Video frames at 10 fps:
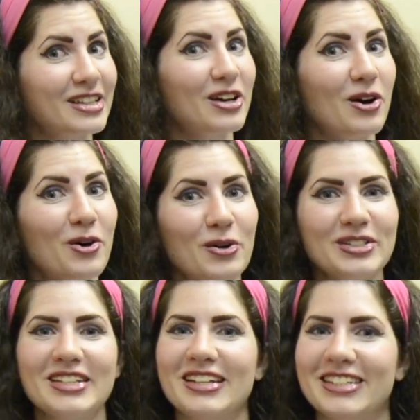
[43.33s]

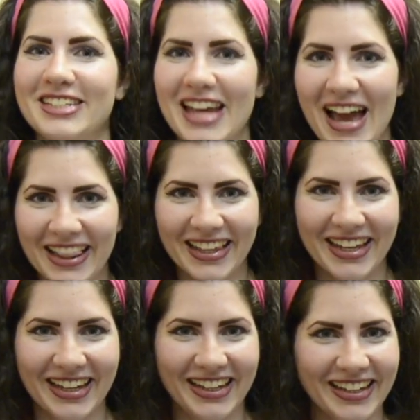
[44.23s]
goat
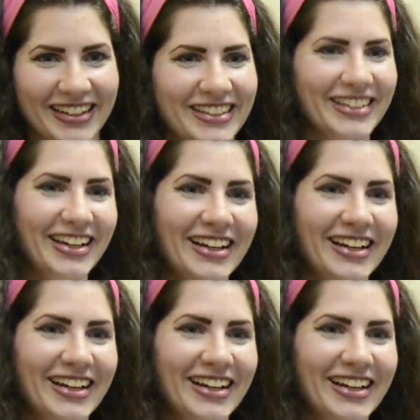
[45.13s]
Djali.